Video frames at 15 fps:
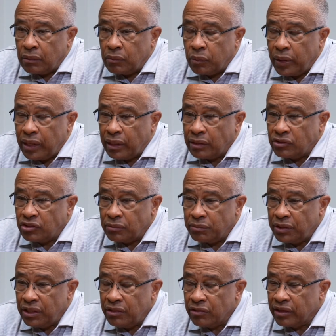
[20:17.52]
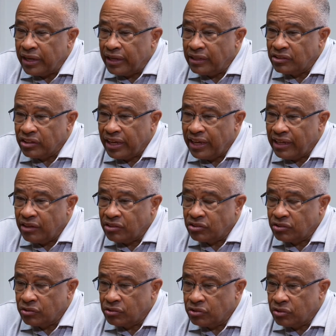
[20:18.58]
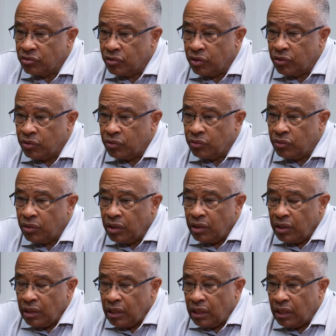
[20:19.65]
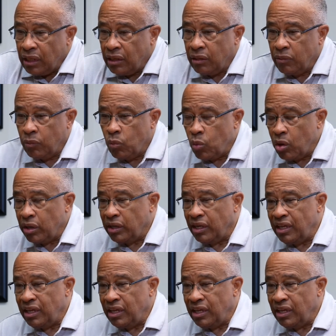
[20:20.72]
we had some tear gas canisters thrown one